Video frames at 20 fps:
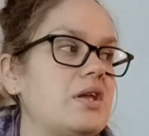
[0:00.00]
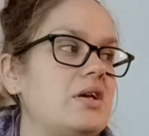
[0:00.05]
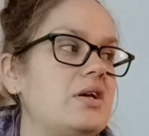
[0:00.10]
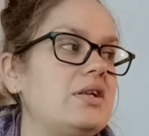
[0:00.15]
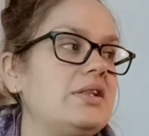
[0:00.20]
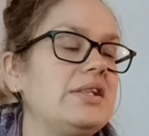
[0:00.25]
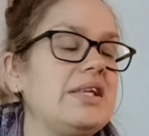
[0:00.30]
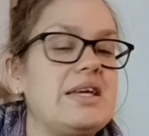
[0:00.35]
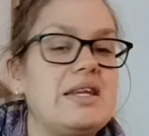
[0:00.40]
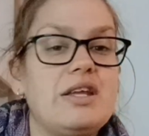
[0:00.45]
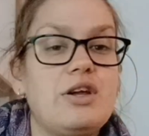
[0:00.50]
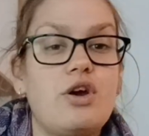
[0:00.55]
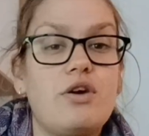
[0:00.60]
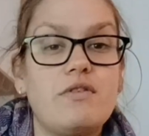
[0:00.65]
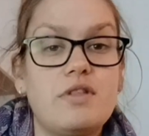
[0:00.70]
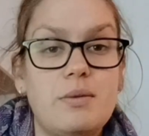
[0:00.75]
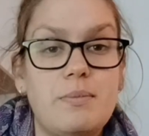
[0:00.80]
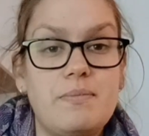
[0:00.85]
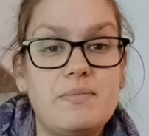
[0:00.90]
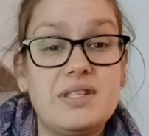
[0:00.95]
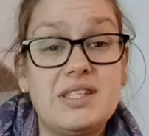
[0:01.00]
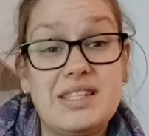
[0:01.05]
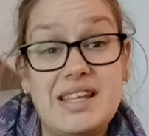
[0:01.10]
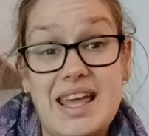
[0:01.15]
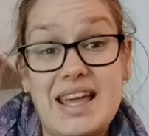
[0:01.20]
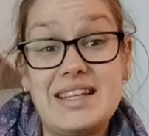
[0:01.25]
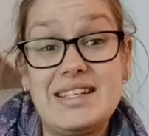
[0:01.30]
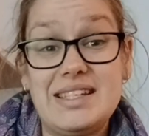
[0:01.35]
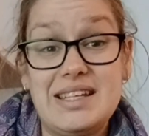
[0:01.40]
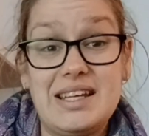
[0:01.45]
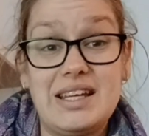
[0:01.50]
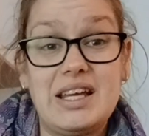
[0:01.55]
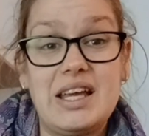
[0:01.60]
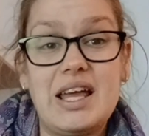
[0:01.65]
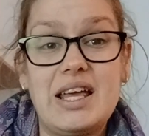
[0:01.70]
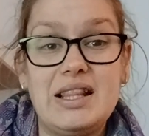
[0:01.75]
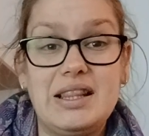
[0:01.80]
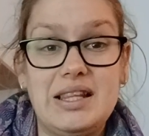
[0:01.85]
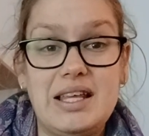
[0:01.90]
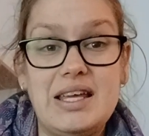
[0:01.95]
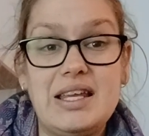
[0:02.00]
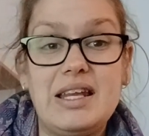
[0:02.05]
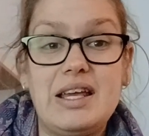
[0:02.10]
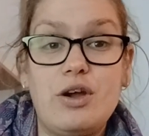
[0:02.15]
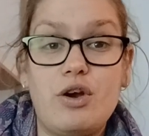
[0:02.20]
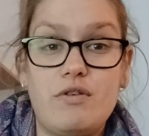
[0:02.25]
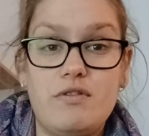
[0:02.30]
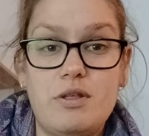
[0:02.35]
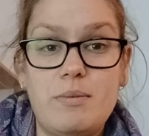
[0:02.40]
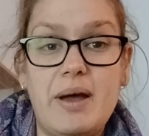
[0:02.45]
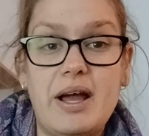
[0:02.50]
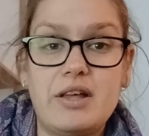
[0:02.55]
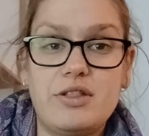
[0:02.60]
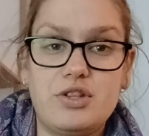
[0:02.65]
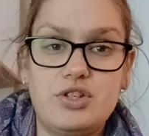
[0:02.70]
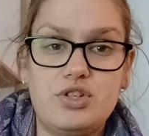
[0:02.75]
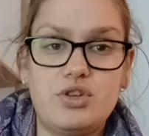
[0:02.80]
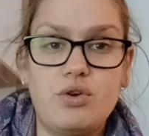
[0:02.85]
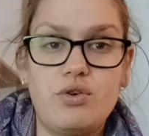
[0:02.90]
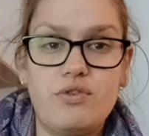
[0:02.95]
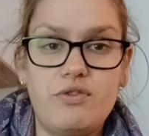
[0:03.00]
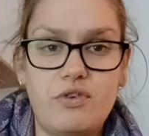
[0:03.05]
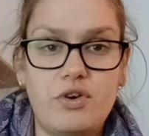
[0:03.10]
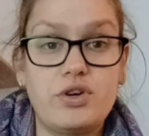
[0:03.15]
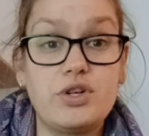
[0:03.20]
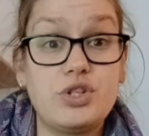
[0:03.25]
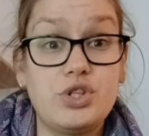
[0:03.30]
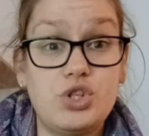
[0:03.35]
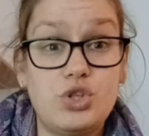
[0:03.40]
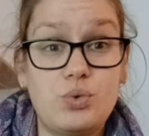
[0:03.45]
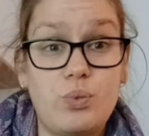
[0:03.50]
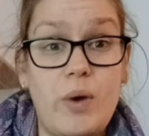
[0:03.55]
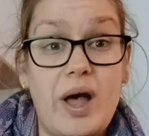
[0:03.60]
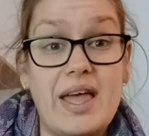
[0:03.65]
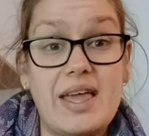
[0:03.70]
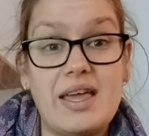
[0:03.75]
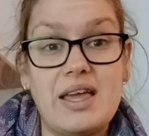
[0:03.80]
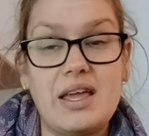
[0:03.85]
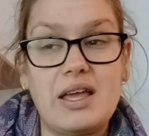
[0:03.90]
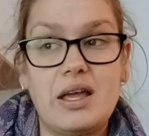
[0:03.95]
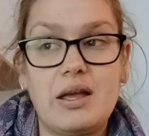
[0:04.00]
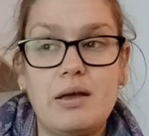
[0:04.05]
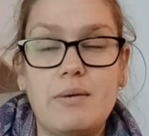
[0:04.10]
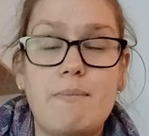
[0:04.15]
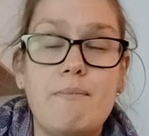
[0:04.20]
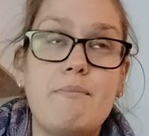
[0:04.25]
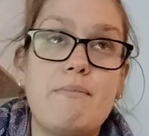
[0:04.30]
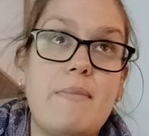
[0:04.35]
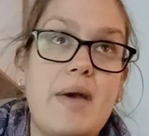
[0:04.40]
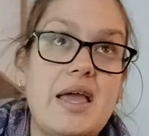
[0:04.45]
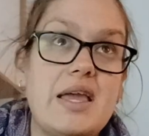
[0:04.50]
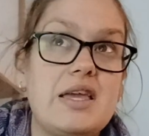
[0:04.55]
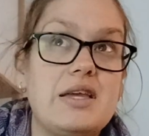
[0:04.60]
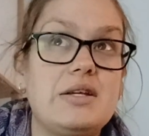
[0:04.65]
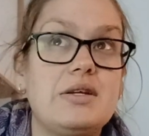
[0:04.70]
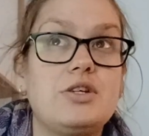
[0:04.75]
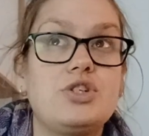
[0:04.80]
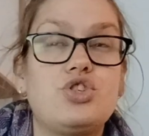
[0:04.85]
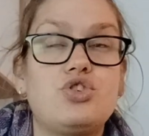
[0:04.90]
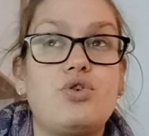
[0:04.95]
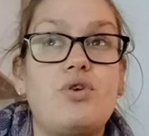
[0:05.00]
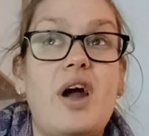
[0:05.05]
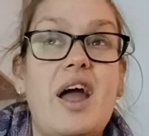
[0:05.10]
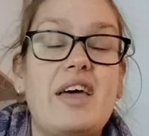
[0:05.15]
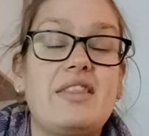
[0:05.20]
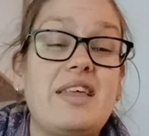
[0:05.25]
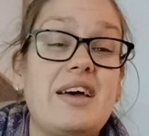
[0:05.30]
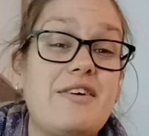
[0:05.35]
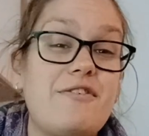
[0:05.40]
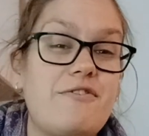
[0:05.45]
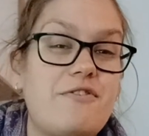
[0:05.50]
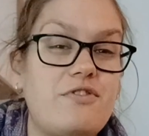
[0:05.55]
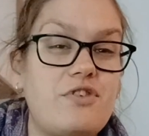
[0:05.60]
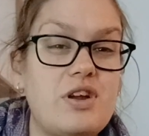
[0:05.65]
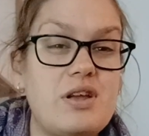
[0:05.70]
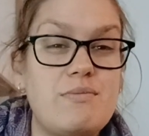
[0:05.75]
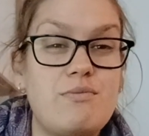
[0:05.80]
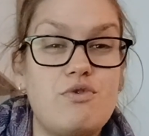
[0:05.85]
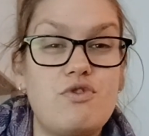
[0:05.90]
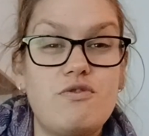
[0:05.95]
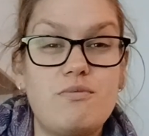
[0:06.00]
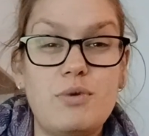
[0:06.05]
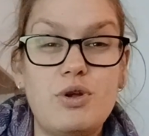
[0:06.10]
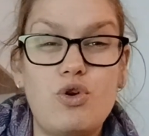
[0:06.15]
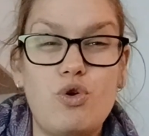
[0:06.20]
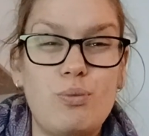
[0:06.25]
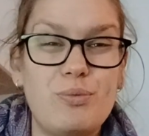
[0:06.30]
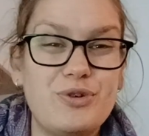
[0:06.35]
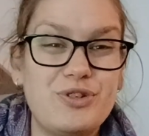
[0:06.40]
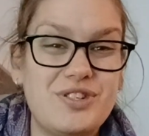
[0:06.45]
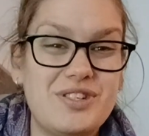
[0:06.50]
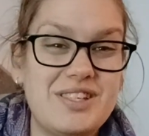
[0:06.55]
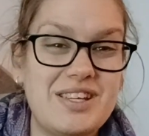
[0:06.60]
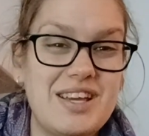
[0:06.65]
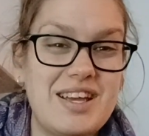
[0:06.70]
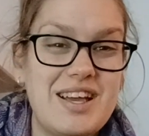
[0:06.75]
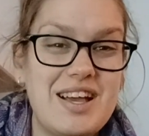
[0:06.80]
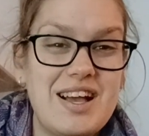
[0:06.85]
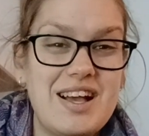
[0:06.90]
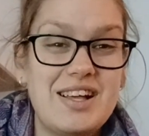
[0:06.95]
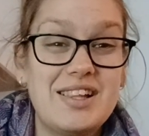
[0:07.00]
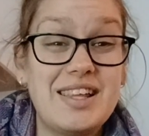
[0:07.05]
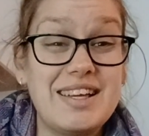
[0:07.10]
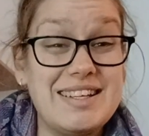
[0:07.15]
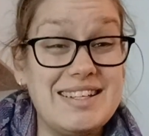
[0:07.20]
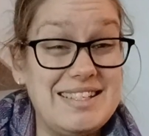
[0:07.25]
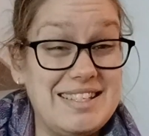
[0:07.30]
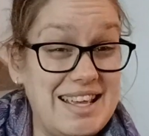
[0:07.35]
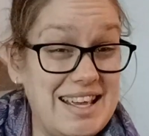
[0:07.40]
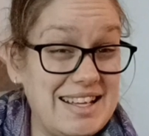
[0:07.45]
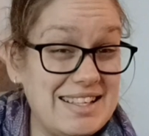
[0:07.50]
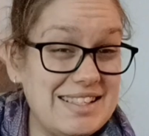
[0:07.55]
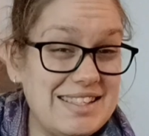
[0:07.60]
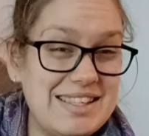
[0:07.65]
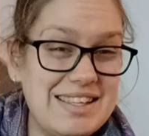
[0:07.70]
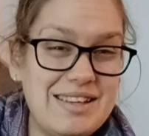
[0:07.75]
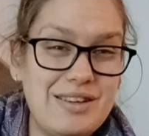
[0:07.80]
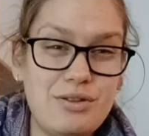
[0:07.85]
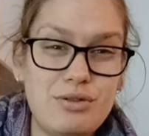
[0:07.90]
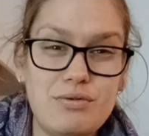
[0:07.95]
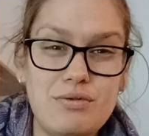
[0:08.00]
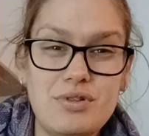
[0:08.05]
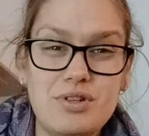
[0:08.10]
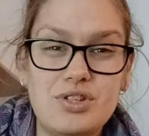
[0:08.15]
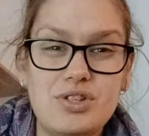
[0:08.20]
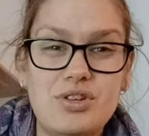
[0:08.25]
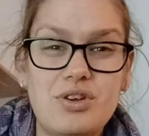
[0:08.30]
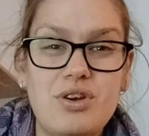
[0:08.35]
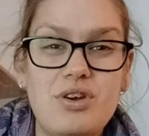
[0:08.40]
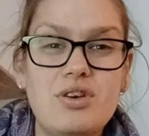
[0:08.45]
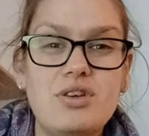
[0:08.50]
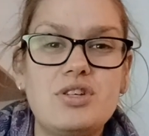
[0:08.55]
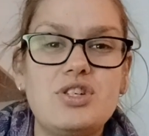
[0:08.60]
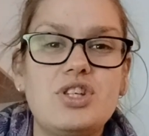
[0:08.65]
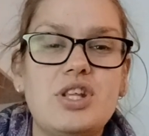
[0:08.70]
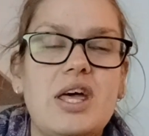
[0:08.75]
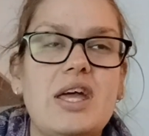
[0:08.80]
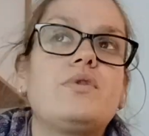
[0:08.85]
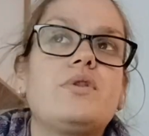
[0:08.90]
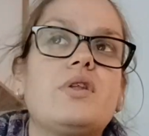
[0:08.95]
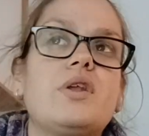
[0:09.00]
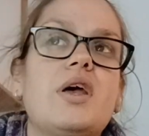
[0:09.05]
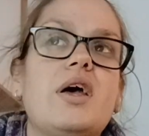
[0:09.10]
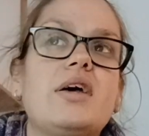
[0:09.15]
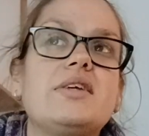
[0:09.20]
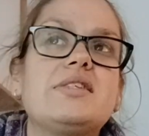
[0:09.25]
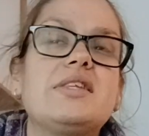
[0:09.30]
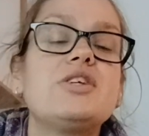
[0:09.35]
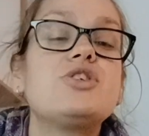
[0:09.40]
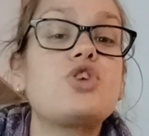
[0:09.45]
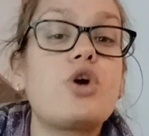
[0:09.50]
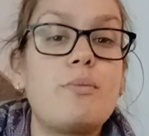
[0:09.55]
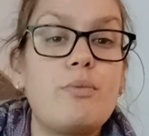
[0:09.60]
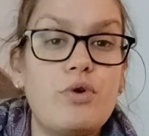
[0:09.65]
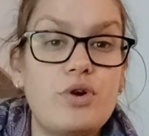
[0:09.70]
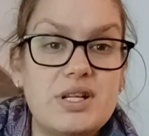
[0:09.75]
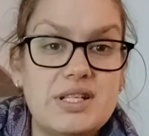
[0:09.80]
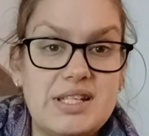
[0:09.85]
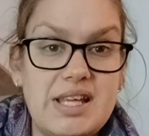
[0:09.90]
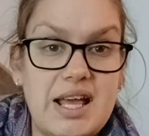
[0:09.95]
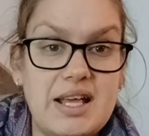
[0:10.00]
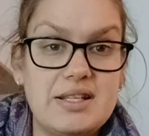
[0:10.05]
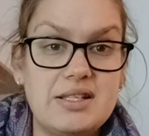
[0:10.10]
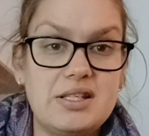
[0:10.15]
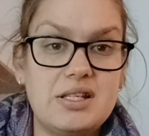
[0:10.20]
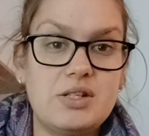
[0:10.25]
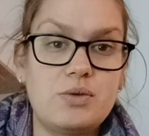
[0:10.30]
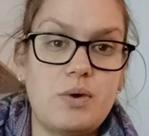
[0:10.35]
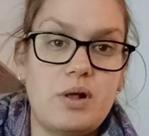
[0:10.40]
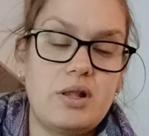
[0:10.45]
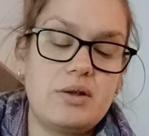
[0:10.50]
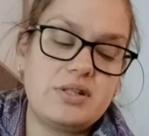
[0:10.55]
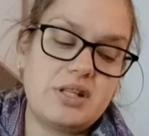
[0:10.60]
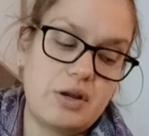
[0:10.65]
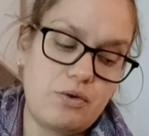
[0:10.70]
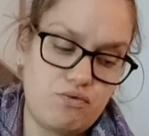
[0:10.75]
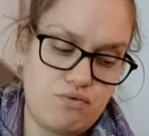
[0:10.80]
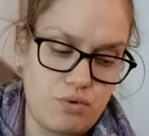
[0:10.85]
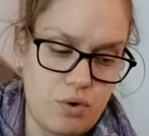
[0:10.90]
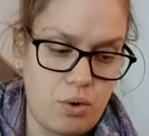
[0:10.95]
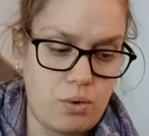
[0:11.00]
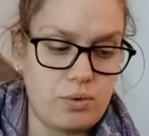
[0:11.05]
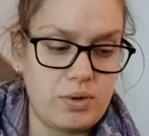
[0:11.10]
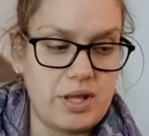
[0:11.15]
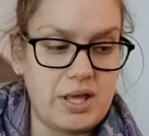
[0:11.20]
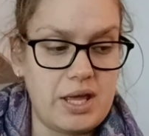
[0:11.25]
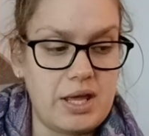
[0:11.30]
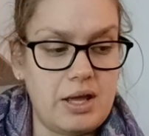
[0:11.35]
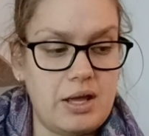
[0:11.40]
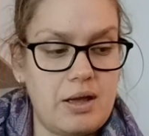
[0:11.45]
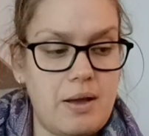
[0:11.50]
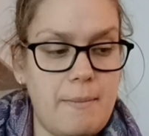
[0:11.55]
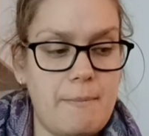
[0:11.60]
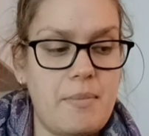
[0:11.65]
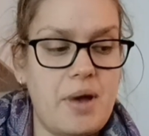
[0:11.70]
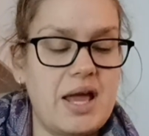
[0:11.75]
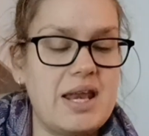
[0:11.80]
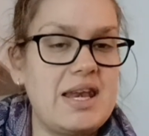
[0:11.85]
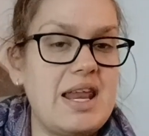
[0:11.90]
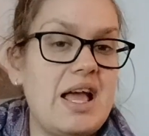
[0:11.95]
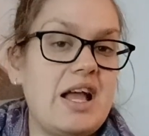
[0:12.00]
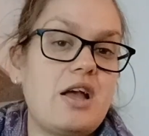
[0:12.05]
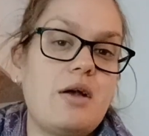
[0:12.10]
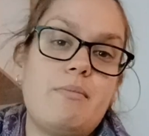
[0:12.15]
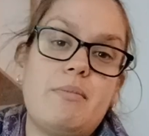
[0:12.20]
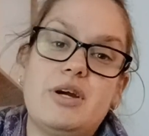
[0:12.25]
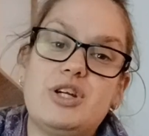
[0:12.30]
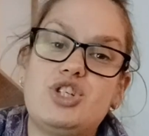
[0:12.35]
leaning over the standing and leaning over the back of the sofa and swaying, making sure I had like free movement, almost like dancing through the surge. Like as things got more intense as well, I was like rolling my neck and my